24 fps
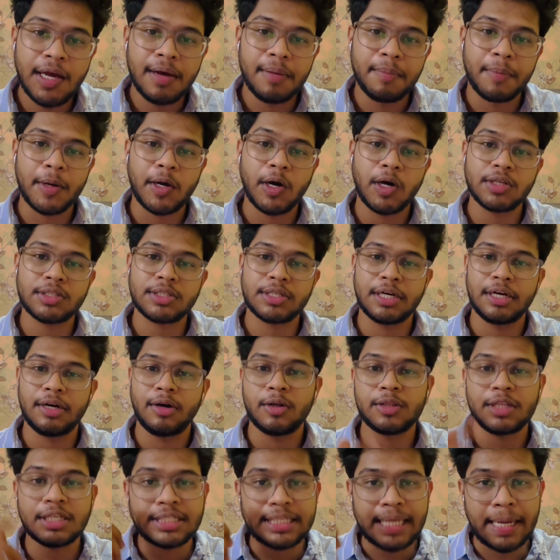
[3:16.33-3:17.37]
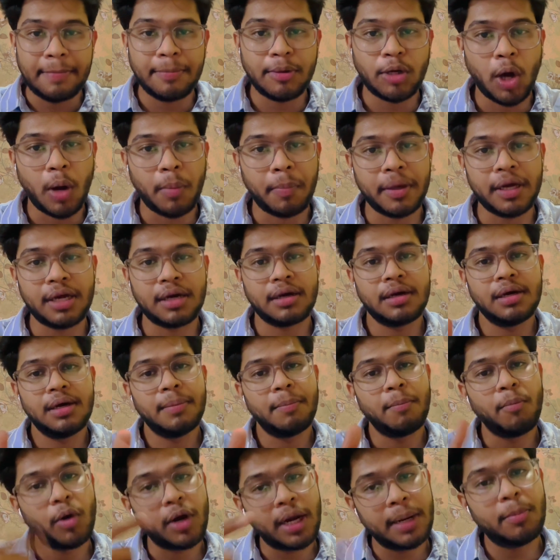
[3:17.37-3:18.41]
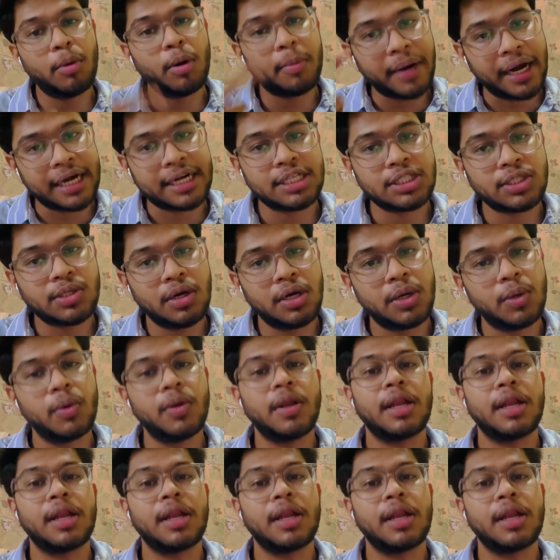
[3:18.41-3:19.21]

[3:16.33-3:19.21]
because on the same topic, more and more practice you will do,